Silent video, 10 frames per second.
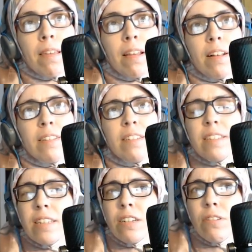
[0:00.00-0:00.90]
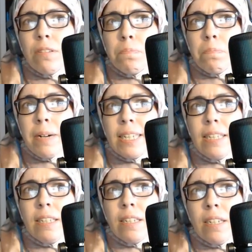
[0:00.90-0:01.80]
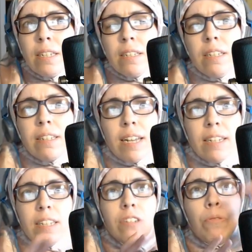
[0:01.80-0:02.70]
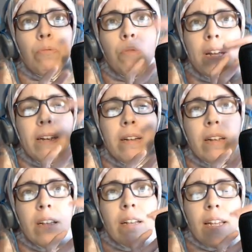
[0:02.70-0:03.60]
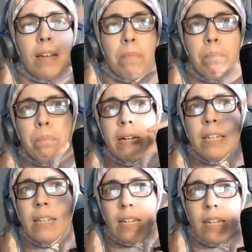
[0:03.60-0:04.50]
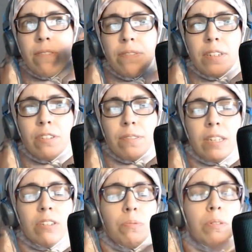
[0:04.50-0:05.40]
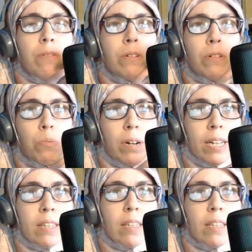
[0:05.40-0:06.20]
this thing called money. These kind of little white, like bunny-like figurines. Well, they weren't white.